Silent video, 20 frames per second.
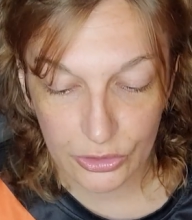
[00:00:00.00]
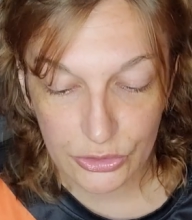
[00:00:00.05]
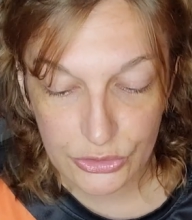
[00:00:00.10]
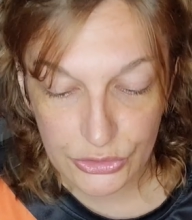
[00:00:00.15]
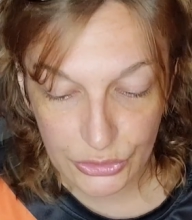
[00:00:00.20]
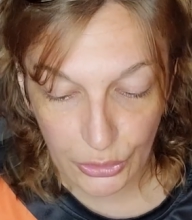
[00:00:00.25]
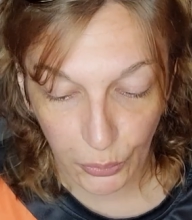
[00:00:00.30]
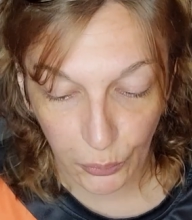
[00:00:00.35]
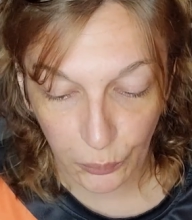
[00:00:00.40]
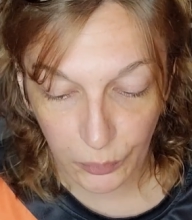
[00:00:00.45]

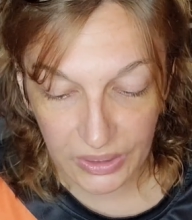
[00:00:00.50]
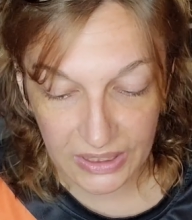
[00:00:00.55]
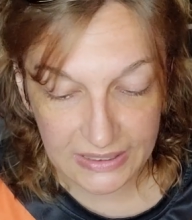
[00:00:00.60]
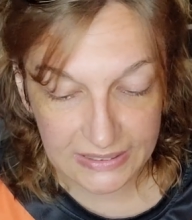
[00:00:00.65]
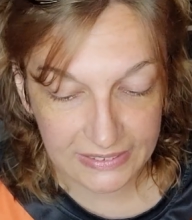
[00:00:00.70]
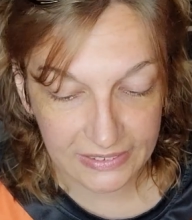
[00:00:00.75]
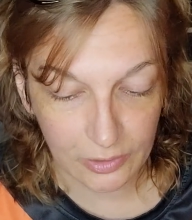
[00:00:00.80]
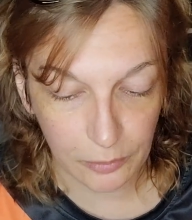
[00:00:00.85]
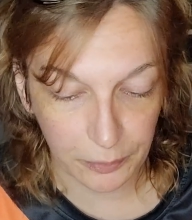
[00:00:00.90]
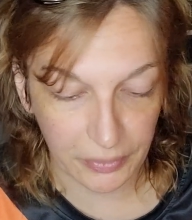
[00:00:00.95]
so
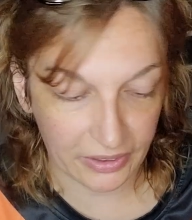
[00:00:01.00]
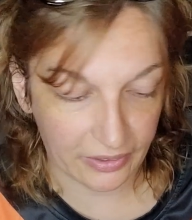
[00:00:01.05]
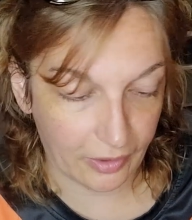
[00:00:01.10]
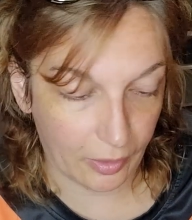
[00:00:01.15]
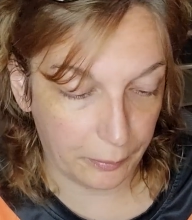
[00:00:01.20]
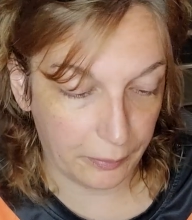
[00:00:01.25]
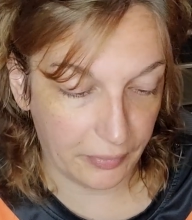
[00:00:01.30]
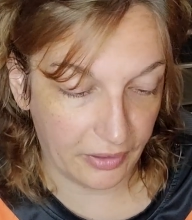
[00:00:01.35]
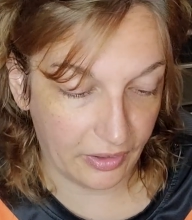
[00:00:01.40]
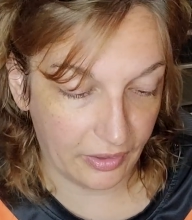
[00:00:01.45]
easy to pick
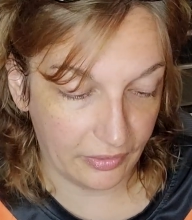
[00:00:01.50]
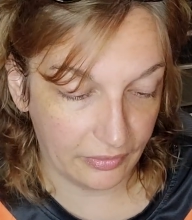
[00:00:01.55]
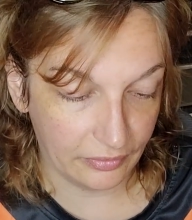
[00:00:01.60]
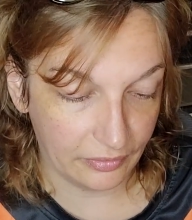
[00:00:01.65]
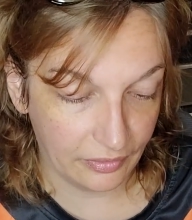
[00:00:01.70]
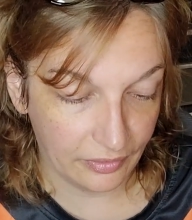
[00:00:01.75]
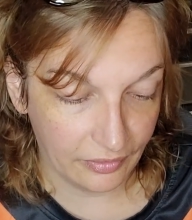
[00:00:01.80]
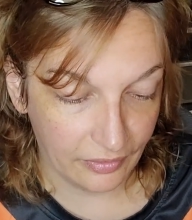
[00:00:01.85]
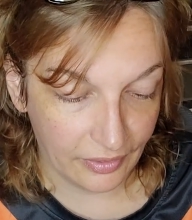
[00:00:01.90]
up on,